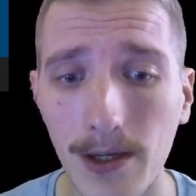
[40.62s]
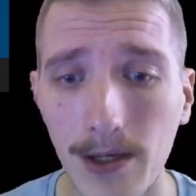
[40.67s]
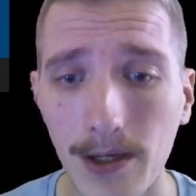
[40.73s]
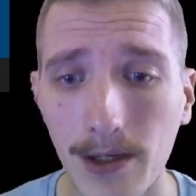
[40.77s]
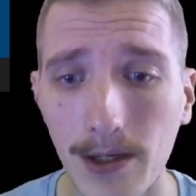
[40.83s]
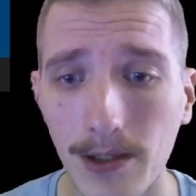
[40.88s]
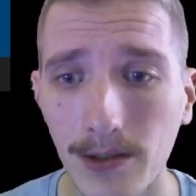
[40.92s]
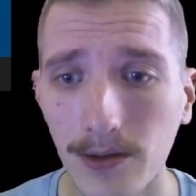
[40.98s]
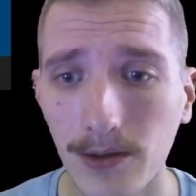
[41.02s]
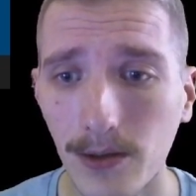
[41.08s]

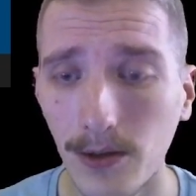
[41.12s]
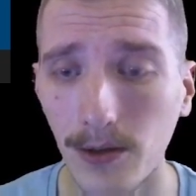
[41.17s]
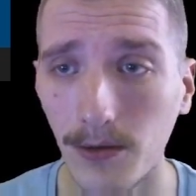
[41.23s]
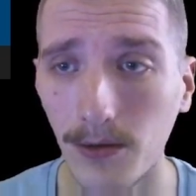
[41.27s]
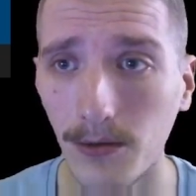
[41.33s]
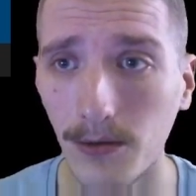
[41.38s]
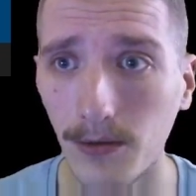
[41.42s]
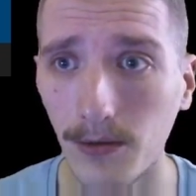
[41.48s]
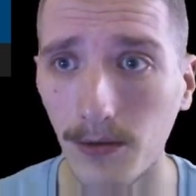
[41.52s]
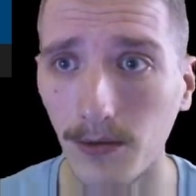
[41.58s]

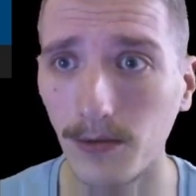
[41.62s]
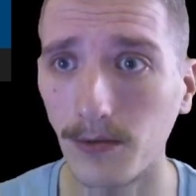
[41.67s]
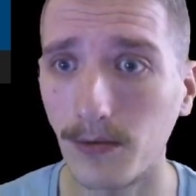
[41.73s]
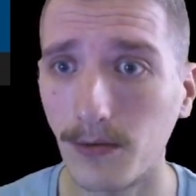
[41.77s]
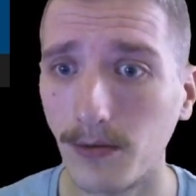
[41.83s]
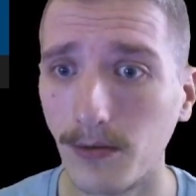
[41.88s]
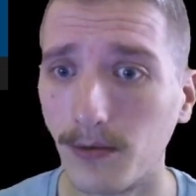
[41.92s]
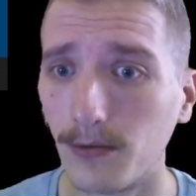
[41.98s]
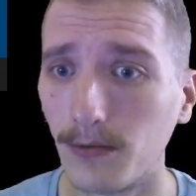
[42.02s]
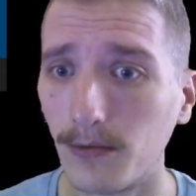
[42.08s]
So
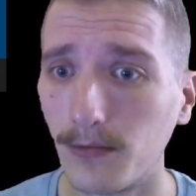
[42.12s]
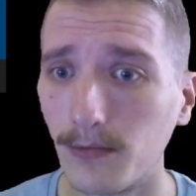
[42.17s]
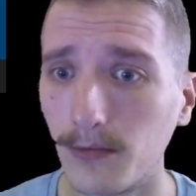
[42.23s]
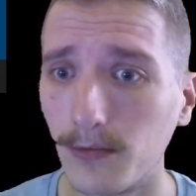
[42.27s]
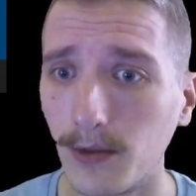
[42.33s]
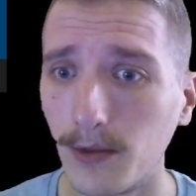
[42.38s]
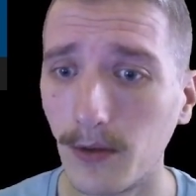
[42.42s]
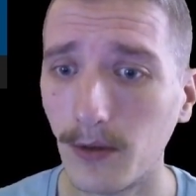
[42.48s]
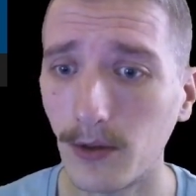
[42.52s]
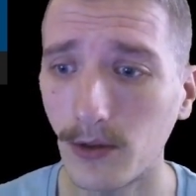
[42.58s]

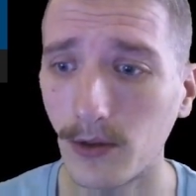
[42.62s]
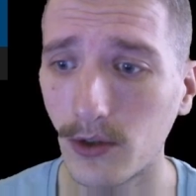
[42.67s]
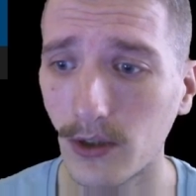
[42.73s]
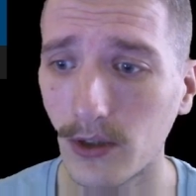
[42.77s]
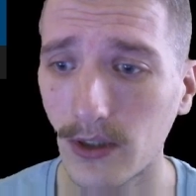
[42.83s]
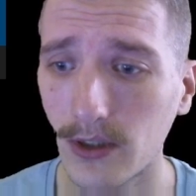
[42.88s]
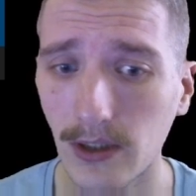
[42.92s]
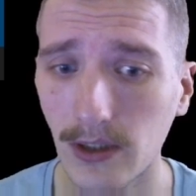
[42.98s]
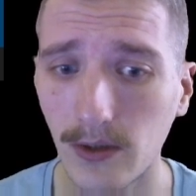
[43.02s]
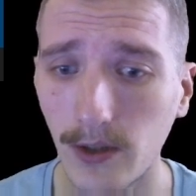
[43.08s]
we will
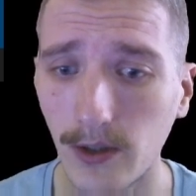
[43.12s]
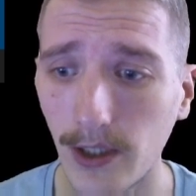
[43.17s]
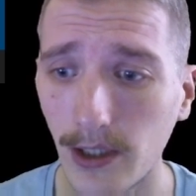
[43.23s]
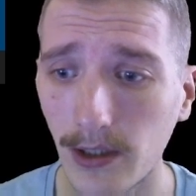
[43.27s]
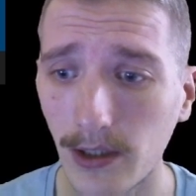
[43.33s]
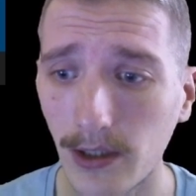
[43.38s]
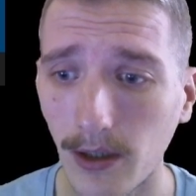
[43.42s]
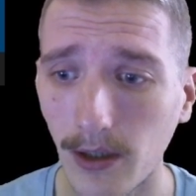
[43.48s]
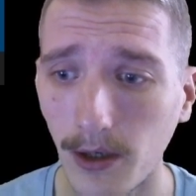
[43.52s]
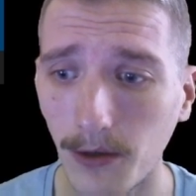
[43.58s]
just
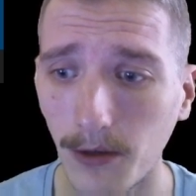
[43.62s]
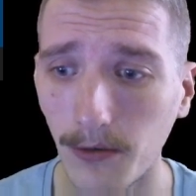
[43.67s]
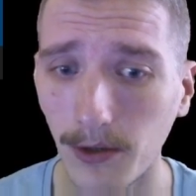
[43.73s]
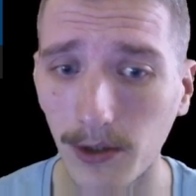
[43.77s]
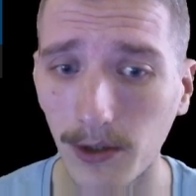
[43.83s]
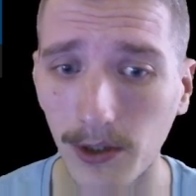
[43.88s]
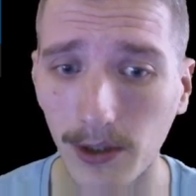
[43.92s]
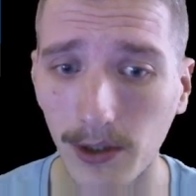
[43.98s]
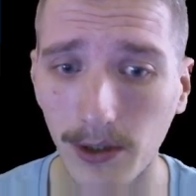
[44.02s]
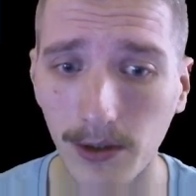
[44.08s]
create
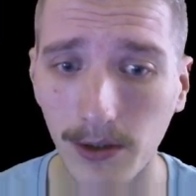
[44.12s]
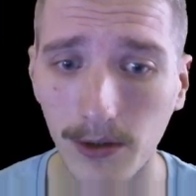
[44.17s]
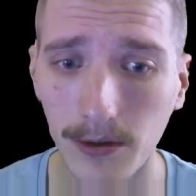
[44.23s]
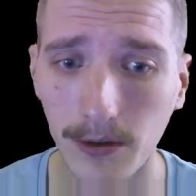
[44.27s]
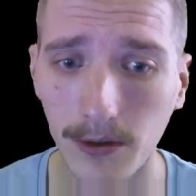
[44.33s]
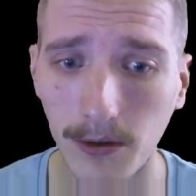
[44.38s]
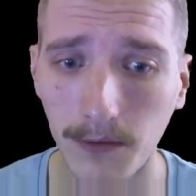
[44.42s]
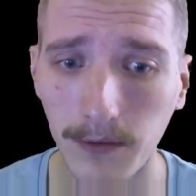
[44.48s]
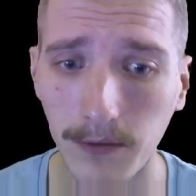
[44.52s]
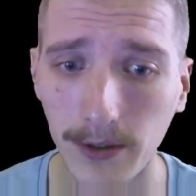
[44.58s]
our
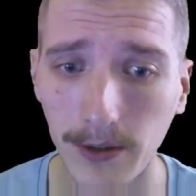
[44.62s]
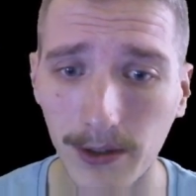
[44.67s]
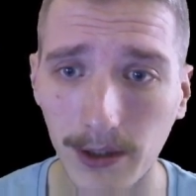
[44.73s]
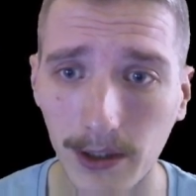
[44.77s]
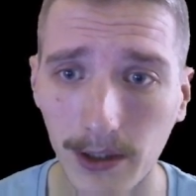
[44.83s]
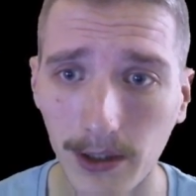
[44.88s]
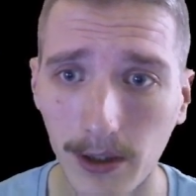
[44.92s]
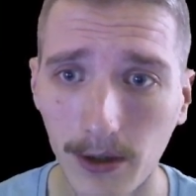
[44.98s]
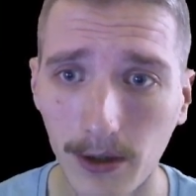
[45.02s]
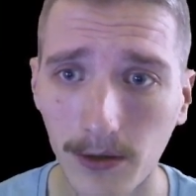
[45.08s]
offline
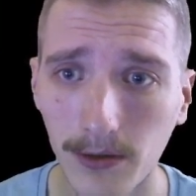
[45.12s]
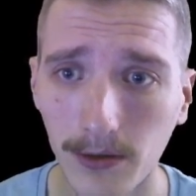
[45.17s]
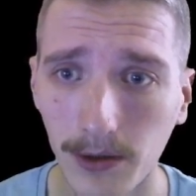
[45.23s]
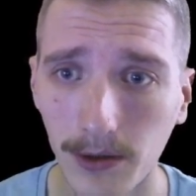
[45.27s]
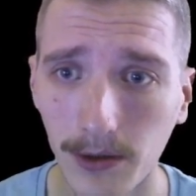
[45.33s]
account,